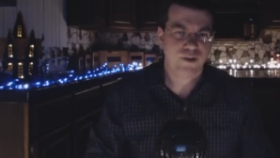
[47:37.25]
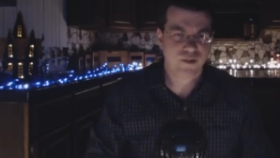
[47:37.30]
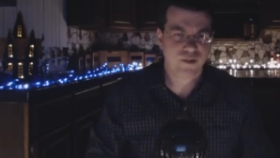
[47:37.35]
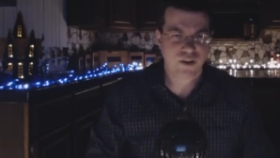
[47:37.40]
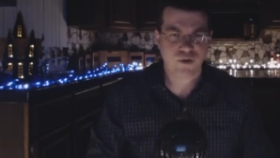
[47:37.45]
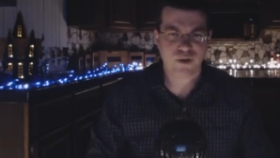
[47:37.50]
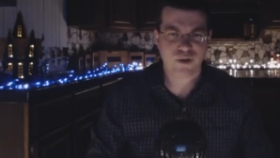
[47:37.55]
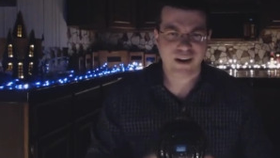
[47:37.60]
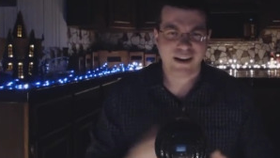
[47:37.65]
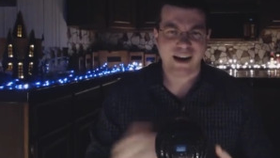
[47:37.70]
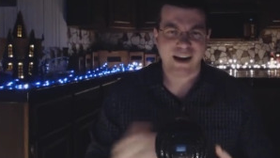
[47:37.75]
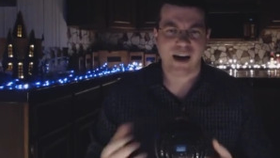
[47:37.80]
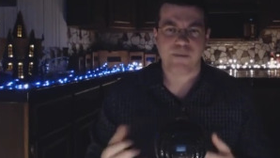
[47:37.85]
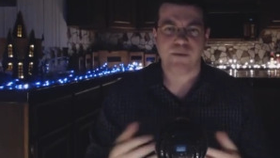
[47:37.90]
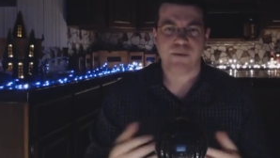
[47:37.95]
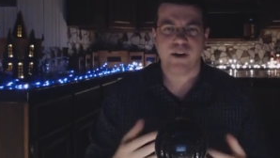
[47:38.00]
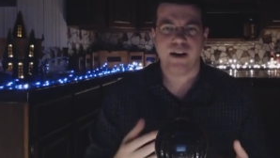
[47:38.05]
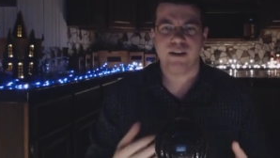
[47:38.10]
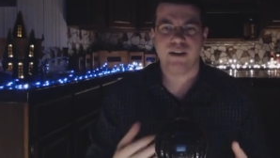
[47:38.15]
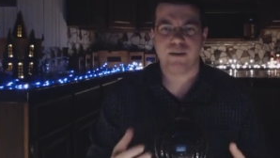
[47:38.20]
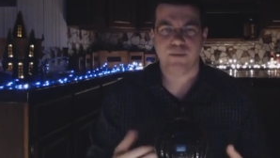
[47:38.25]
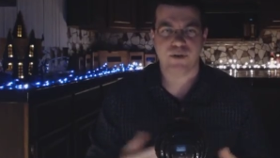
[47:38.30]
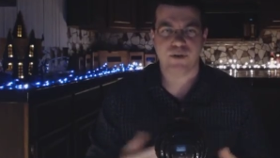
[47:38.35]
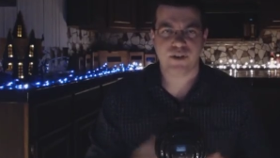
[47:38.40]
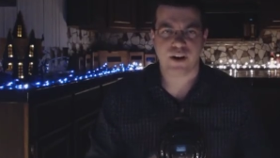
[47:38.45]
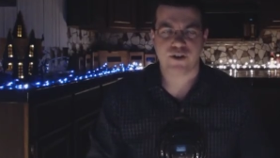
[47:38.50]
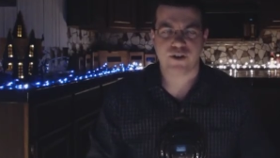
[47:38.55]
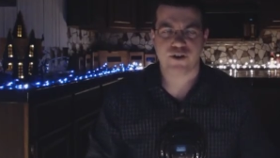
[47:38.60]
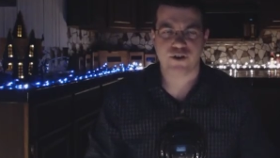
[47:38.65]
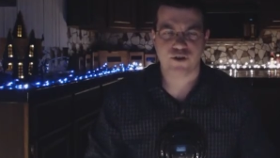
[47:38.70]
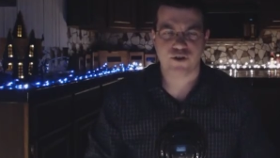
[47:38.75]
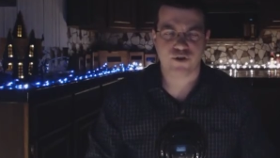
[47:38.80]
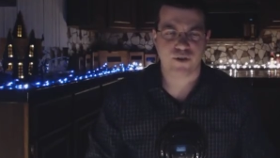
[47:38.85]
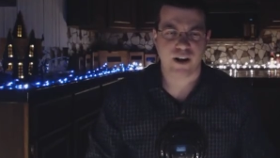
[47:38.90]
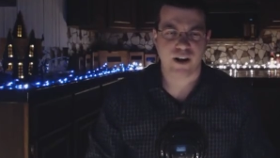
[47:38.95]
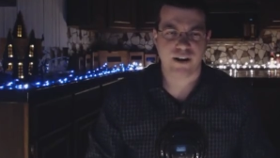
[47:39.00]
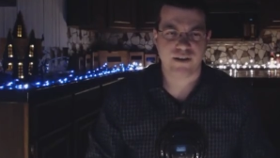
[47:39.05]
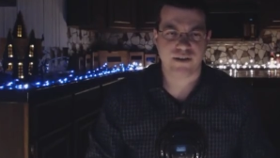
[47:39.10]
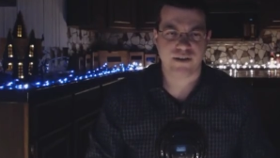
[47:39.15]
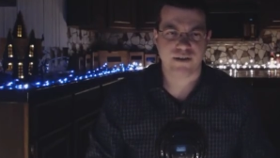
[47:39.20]
so you can comprehend the production
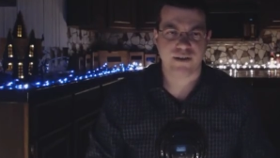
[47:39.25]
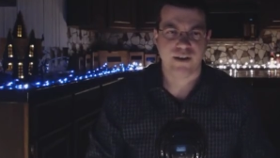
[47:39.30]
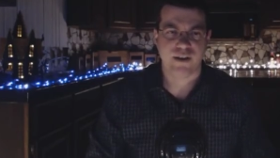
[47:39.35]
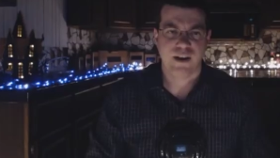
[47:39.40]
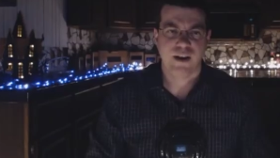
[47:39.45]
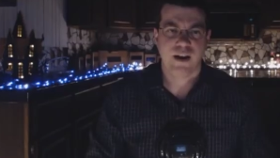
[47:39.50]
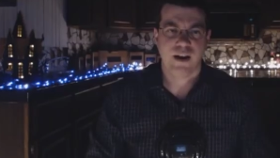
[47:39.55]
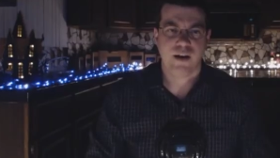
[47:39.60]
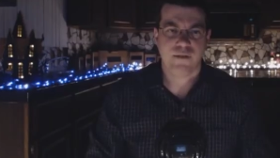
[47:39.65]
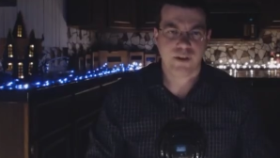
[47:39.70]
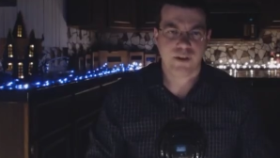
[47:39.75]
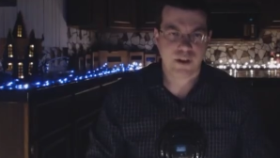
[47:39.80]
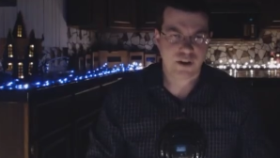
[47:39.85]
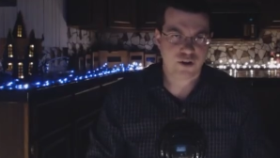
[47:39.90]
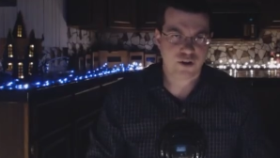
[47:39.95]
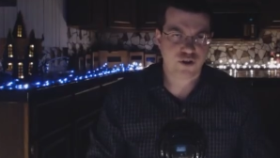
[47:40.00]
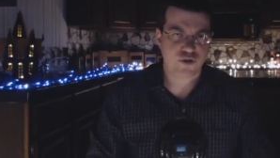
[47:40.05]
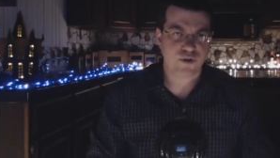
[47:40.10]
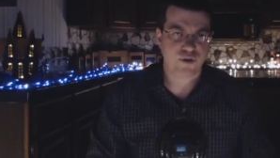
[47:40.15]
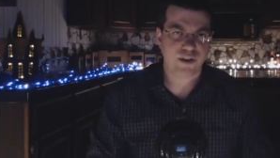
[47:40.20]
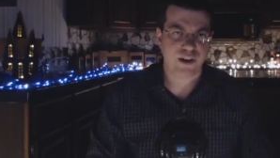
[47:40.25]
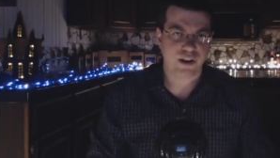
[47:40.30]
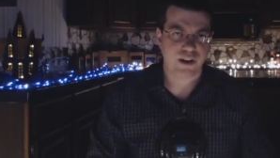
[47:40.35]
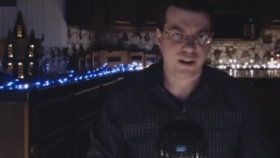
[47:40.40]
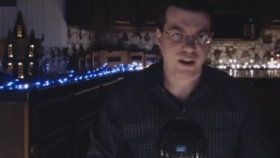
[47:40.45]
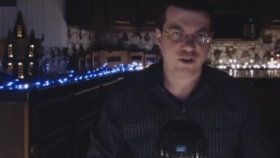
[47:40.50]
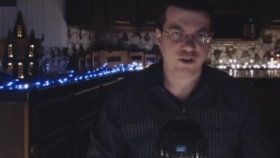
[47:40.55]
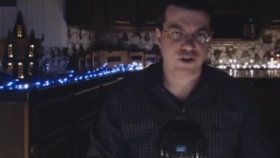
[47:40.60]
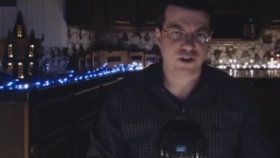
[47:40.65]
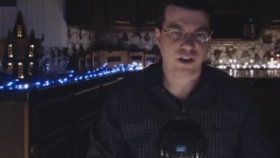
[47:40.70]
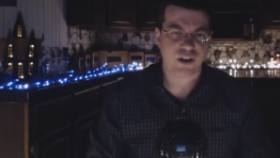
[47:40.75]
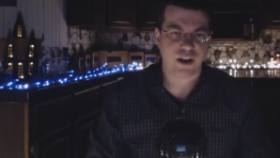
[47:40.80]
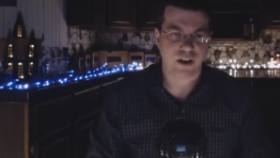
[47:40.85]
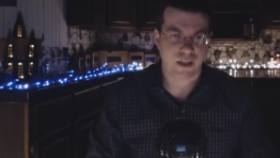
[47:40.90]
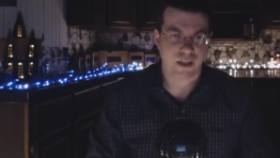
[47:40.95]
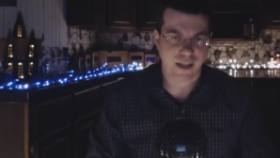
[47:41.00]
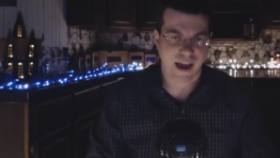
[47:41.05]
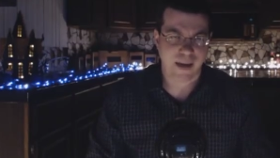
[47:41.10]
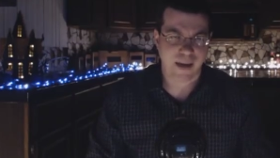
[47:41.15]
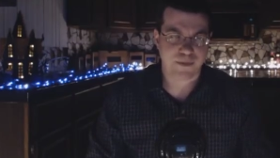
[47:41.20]
trends of an industry that allegedly
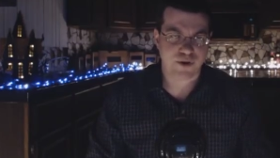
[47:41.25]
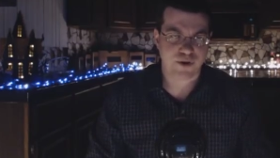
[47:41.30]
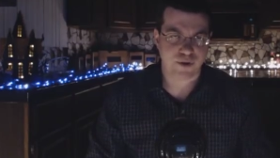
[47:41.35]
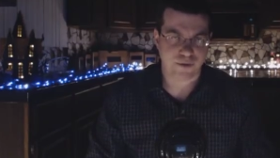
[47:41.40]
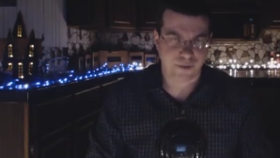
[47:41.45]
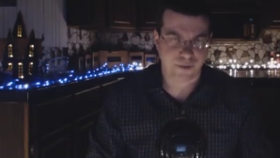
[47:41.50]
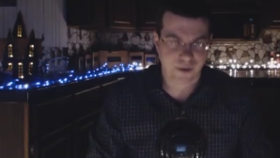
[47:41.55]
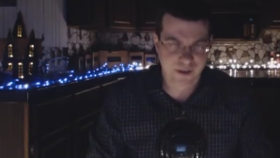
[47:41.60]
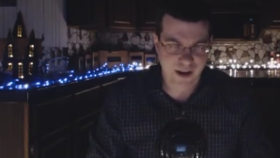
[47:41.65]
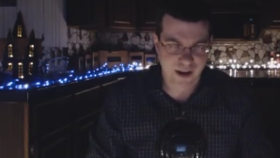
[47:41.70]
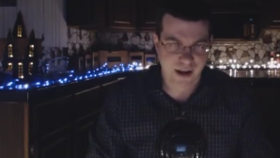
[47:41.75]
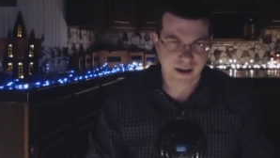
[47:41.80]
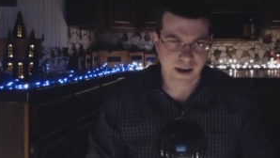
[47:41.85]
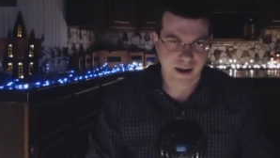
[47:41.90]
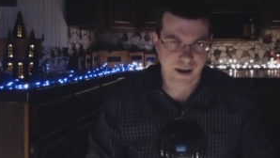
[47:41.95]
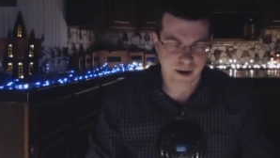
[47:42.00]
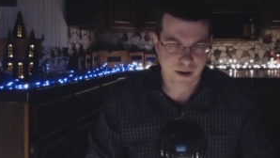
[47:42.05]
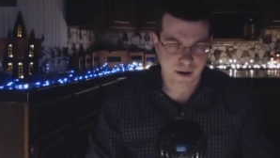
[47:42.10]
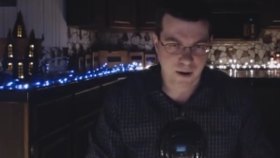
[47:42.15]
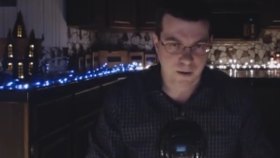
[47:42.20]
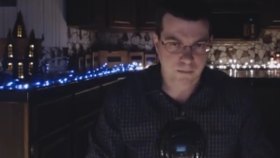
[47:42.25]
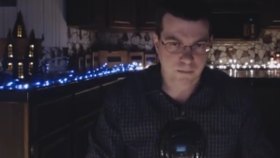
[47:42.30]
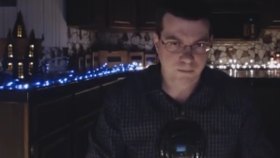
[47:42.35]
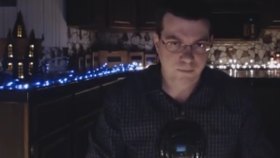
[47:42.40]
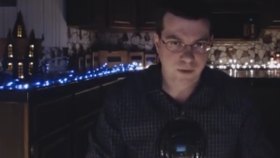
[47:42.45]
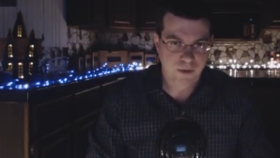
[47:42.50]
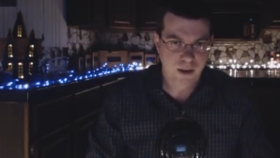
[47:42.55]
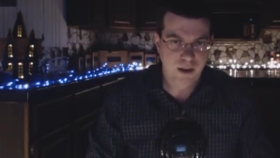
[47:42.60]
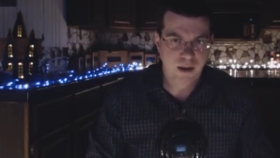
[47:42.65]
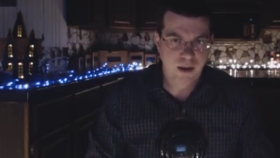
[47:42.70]
collapsed over a decade ago.